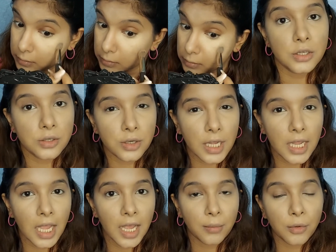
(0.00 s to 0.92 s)
So today
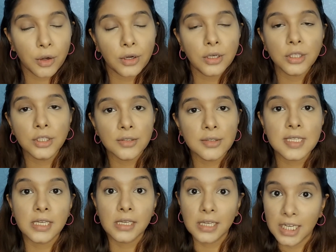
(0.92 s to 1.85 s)
I'm going to use
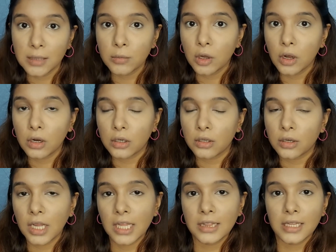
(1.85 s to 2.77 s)
a cream
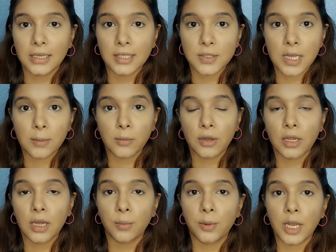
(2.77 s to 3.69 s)
contour and that is why I'm going
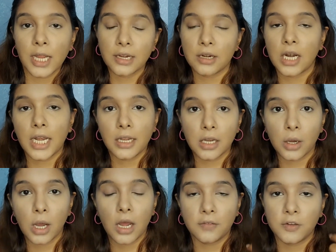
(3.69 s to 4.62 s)
to apply it right
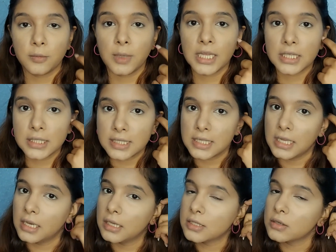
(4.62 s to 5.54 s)
now after my concealer.